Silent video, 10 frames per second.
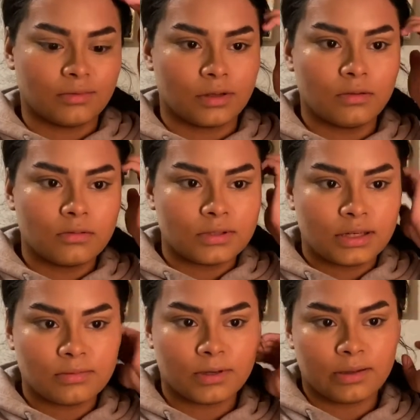I was like, oh,
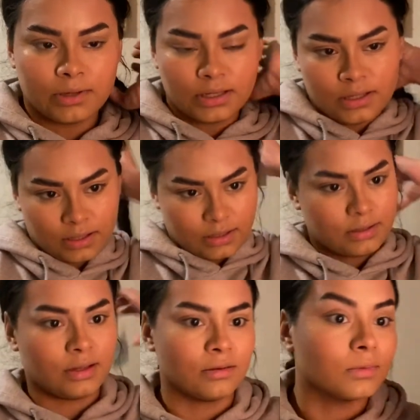setting spray, let me get it.
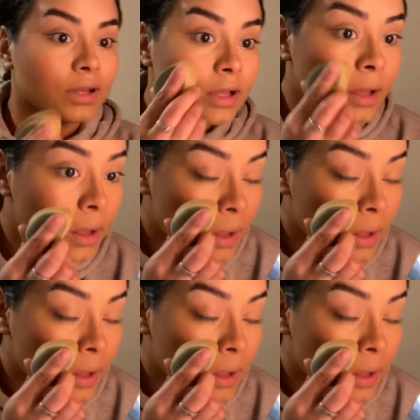Like, what?